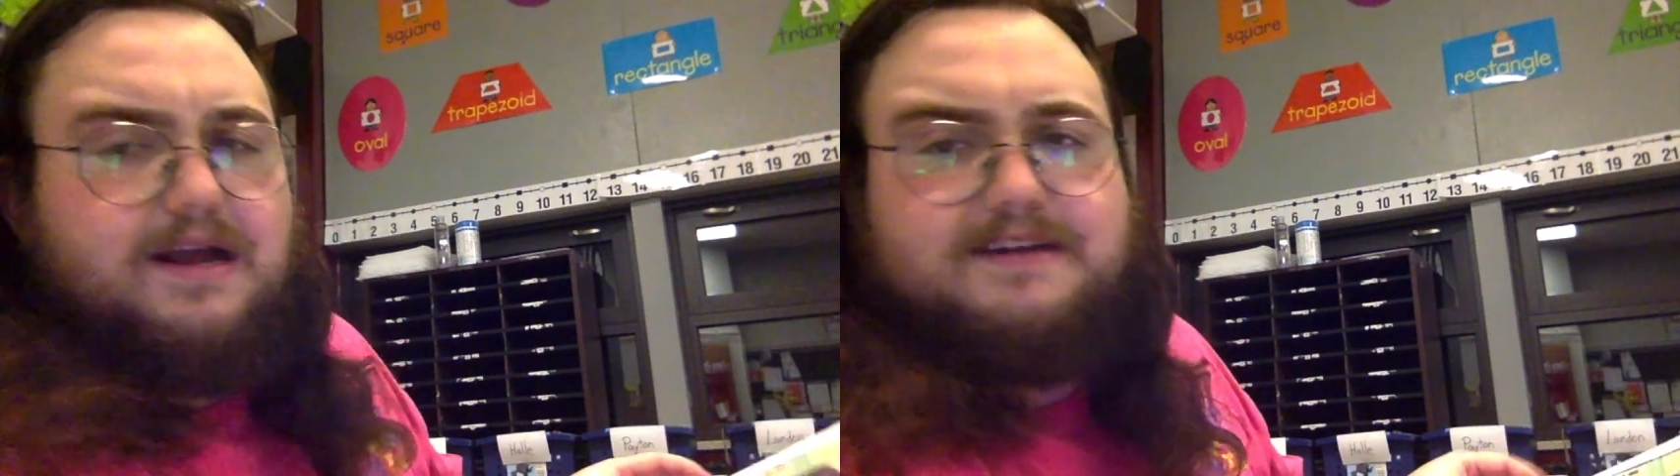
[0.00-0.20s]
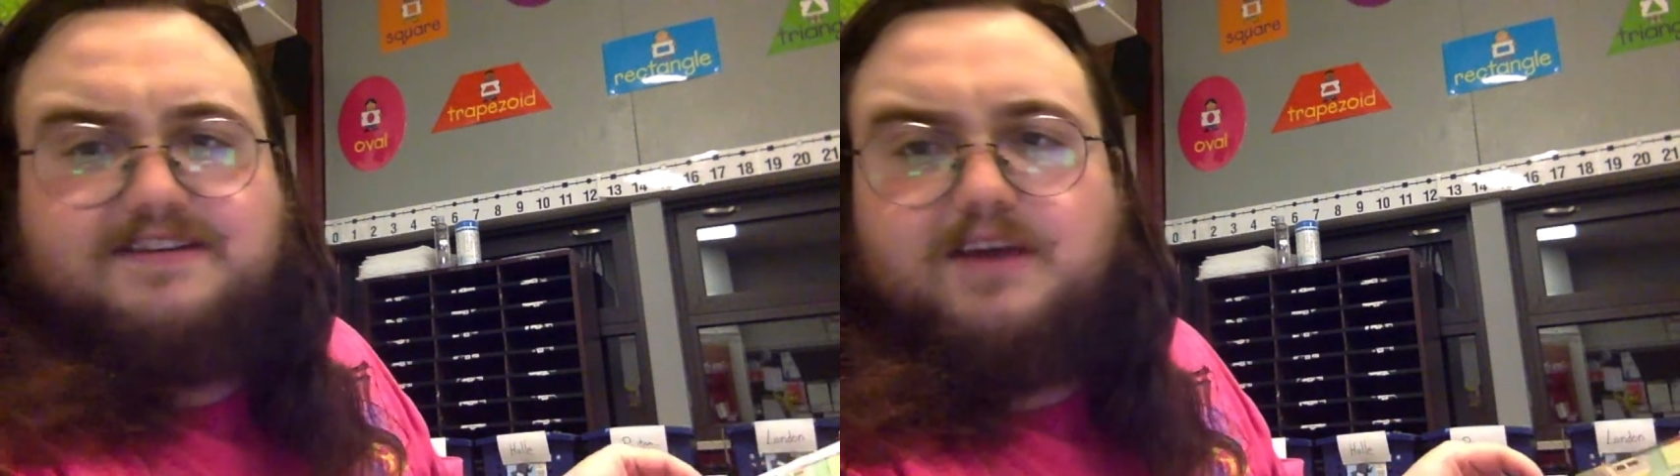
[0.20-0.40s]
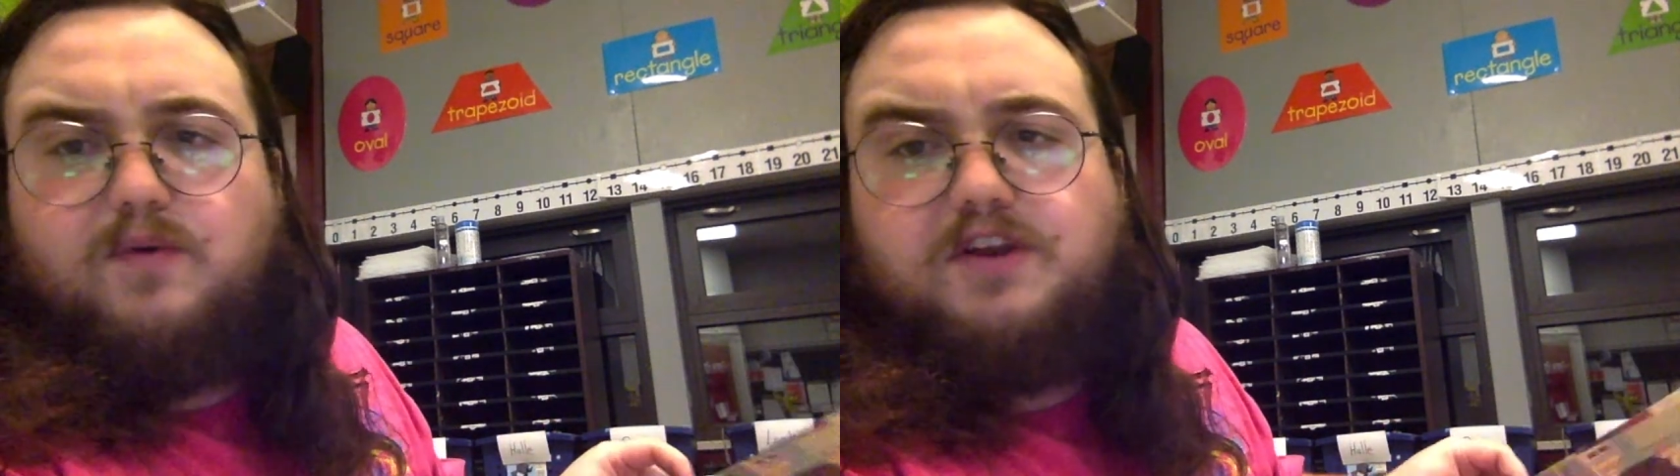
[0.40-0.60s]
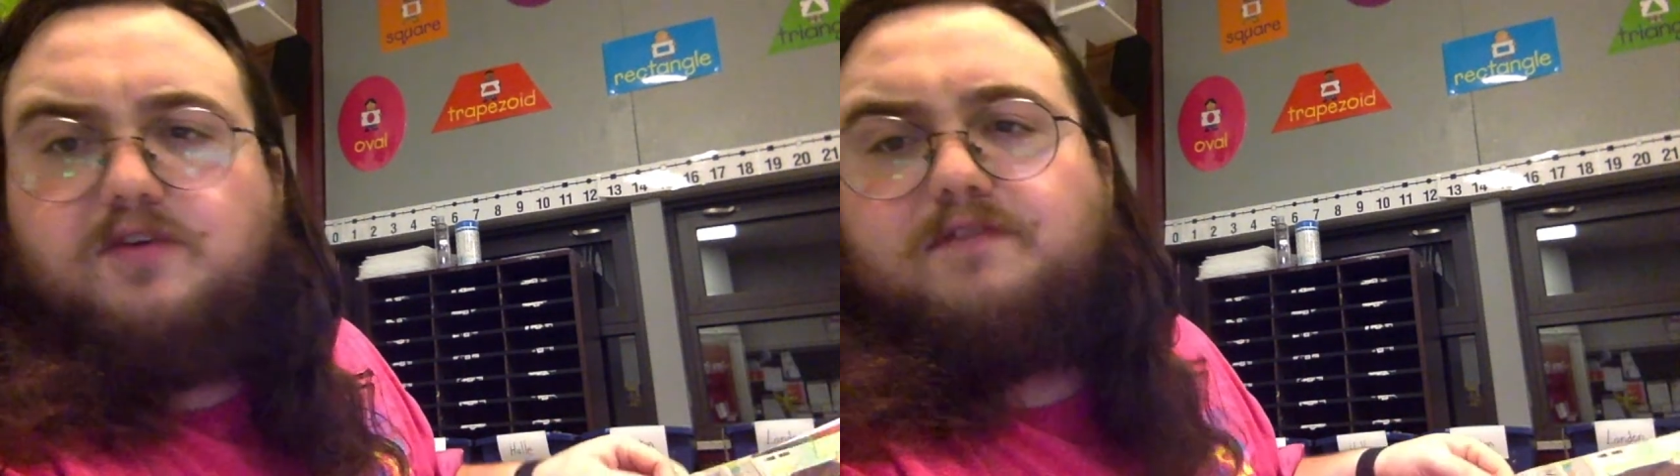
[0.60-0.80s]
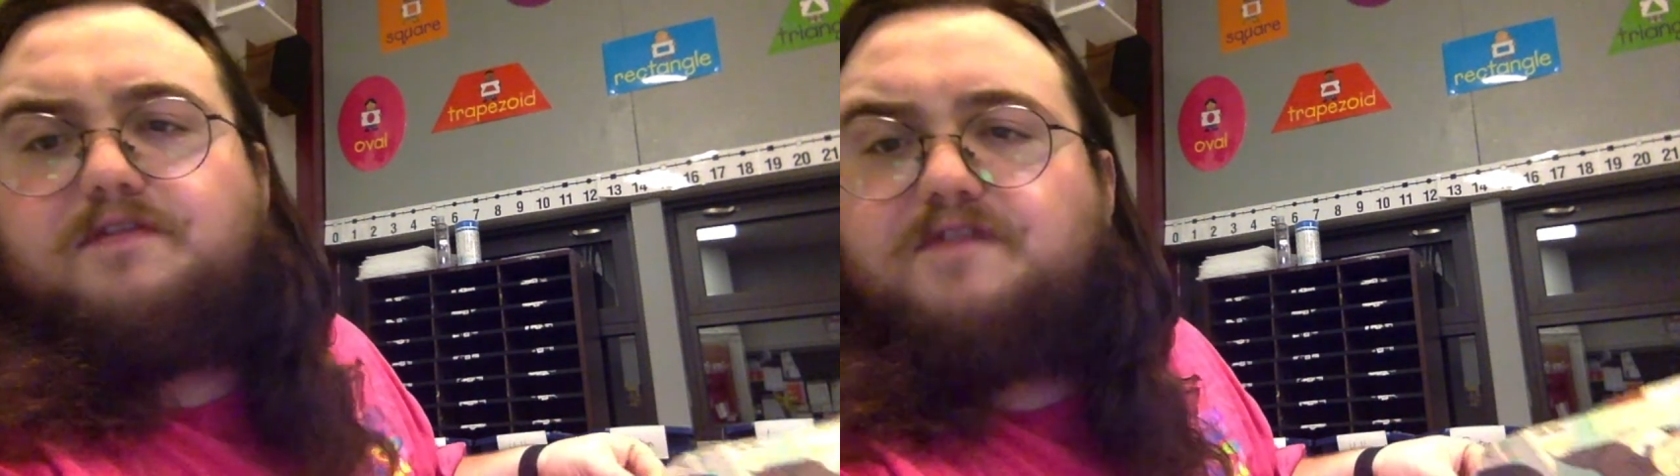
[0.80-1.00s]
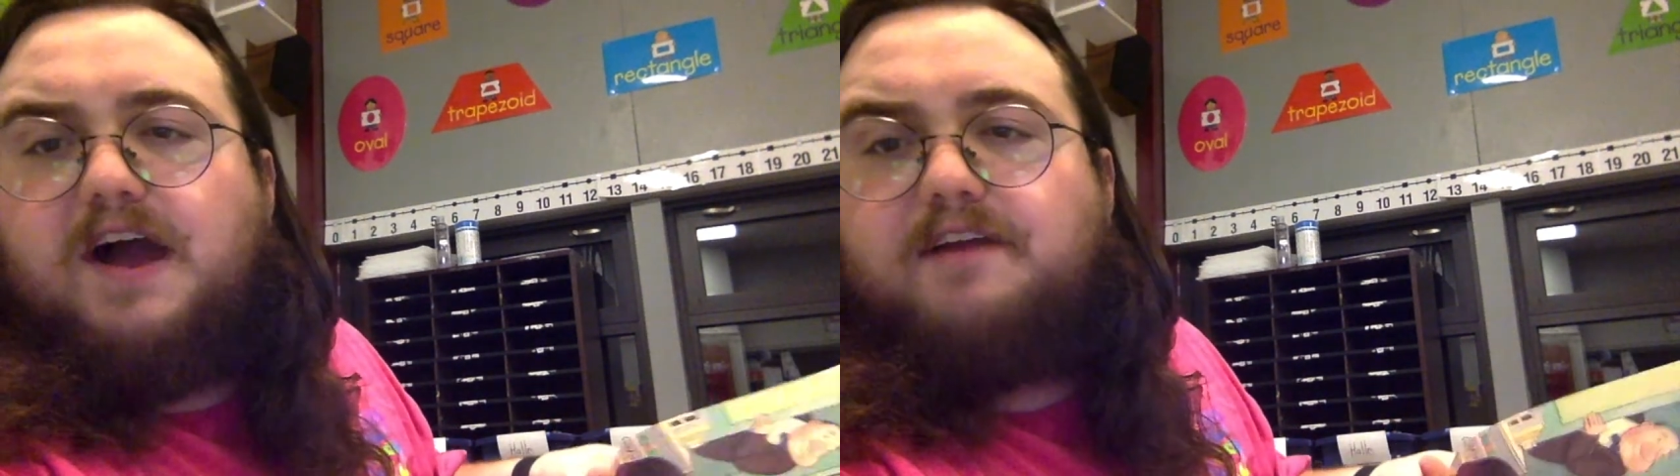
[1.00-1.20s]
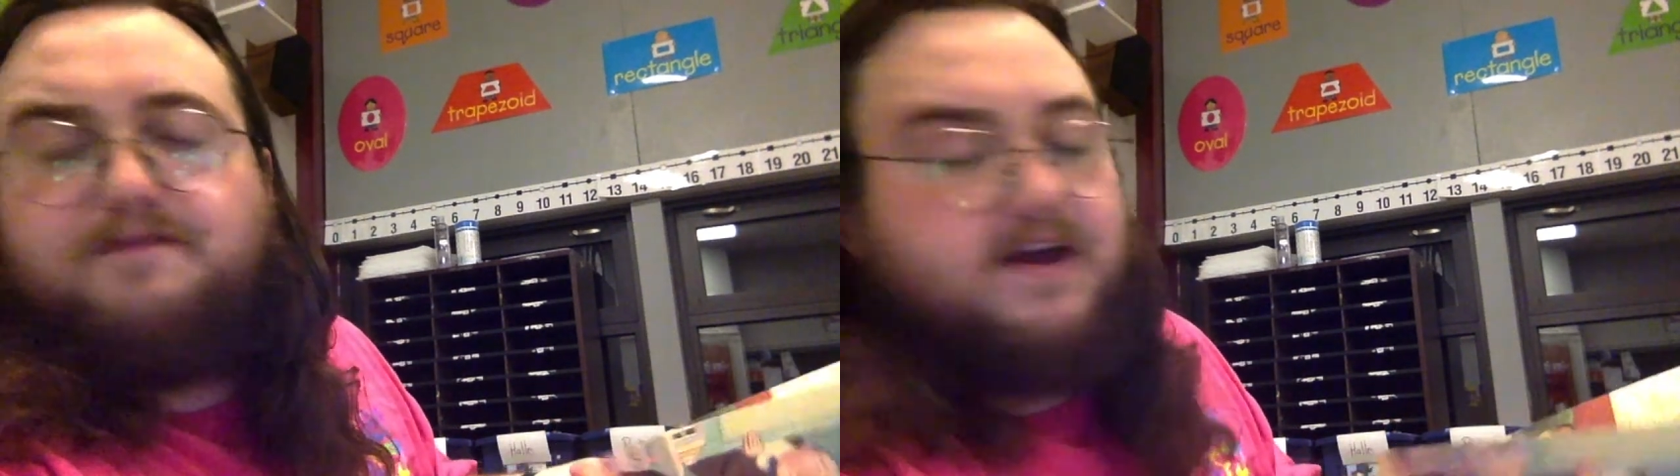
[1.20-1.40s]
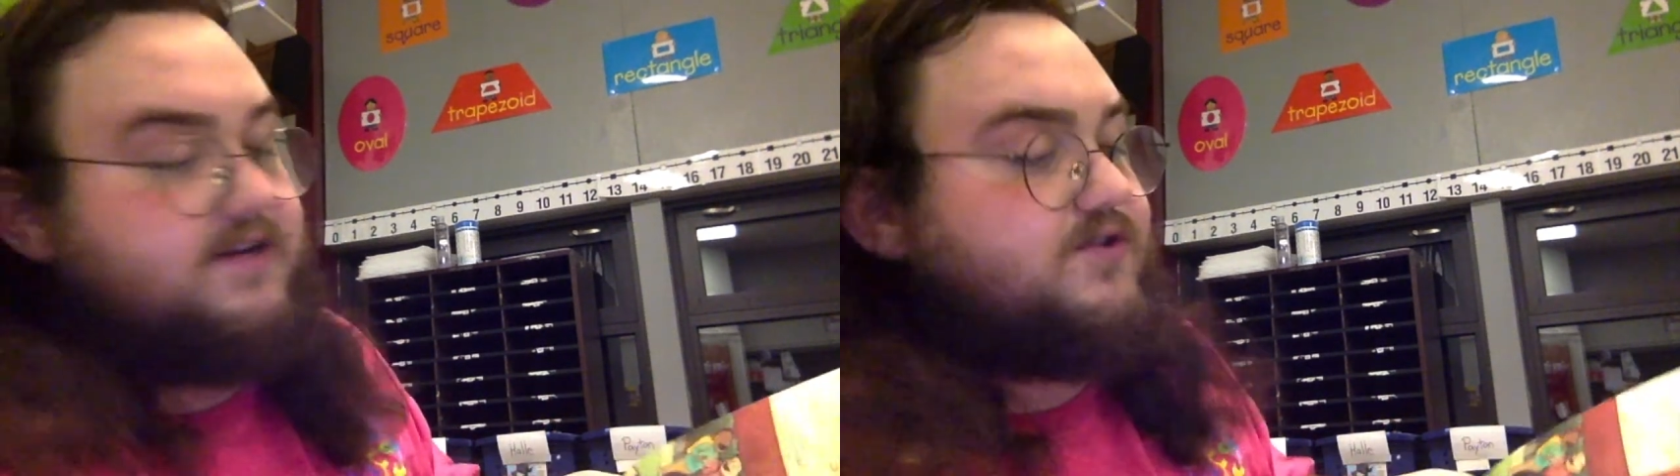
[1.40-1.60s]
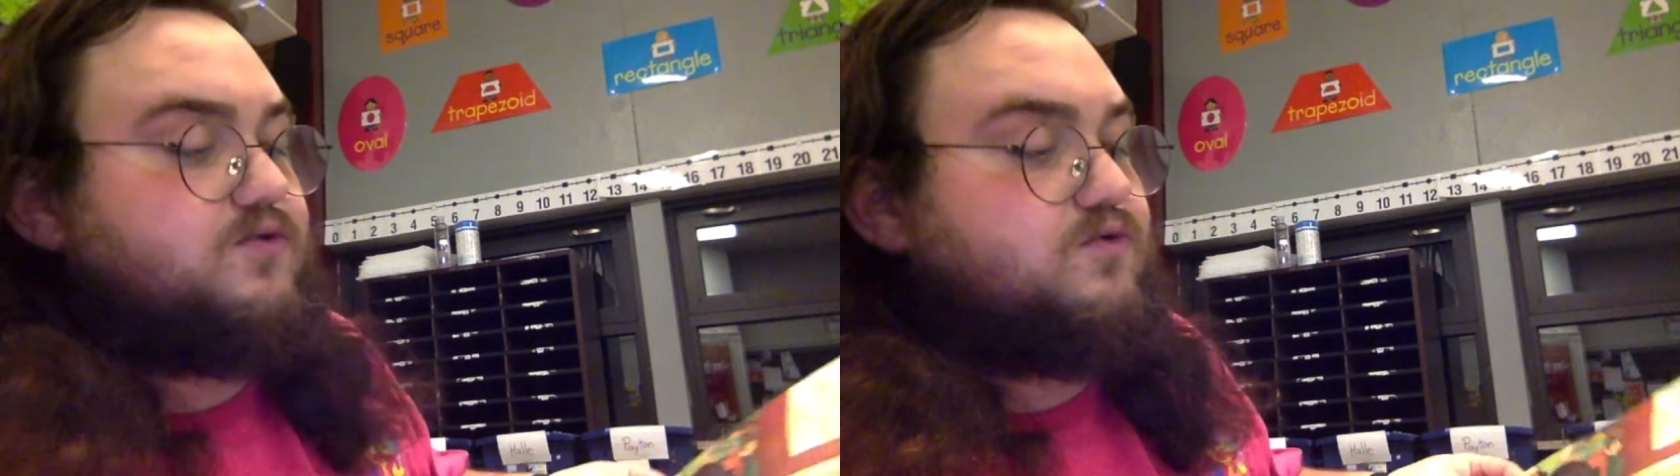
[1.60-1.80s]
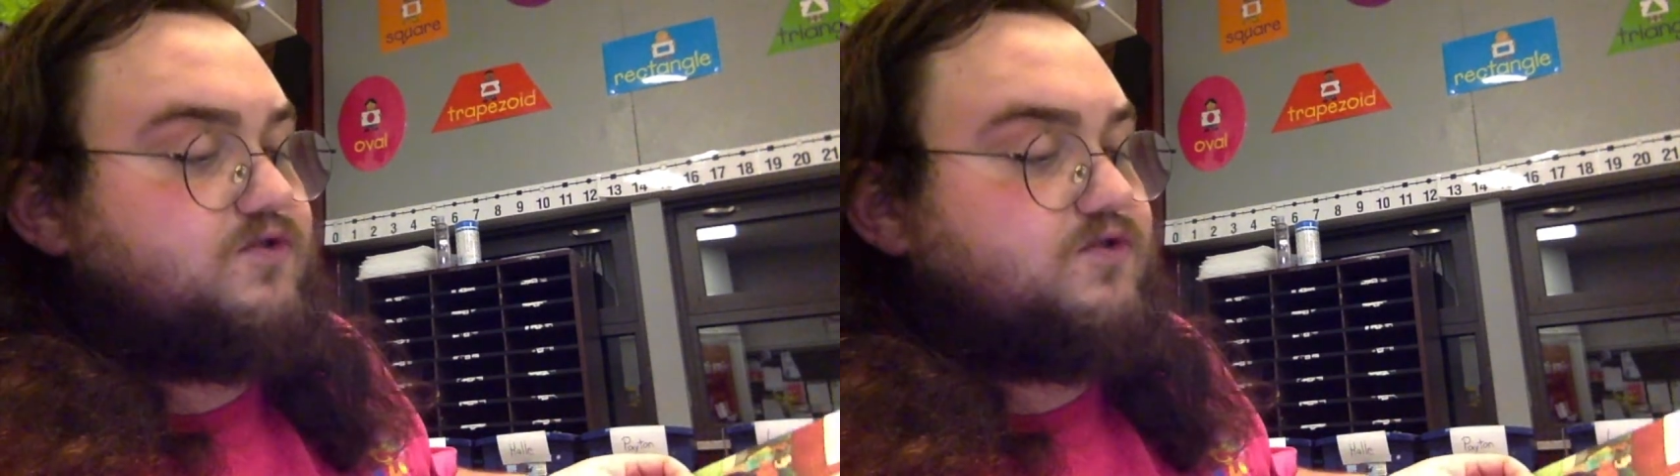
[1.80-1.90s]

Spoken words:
I'd say we do have a fine, fine school,